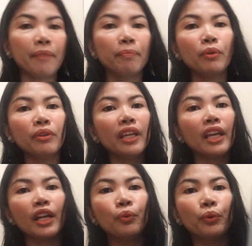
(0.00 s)
put
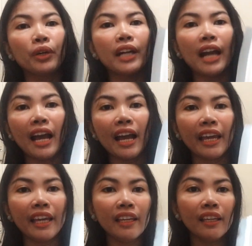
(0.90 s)
here where
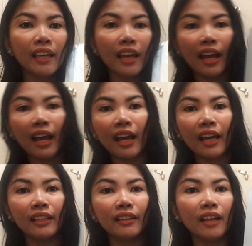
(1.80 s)
I
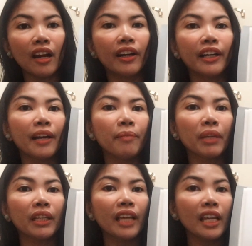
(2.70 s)
had our
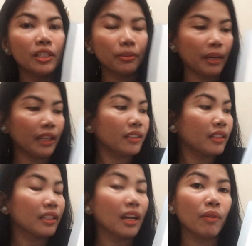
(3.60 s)
engagement. This
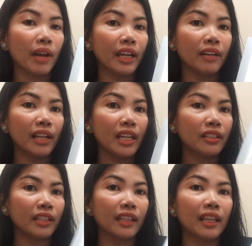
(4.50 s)
is how I
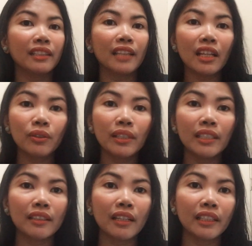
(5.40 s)
arranged it. I actually
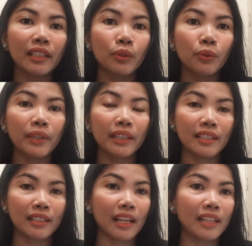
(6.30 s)
started doing
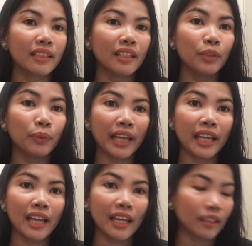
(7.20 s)
this last year when I
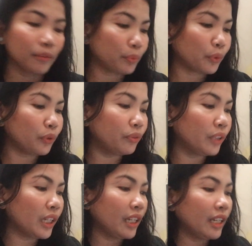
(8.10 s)
got approved,
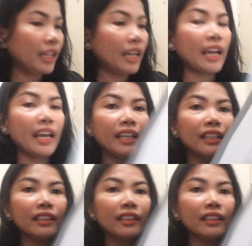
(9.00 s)
and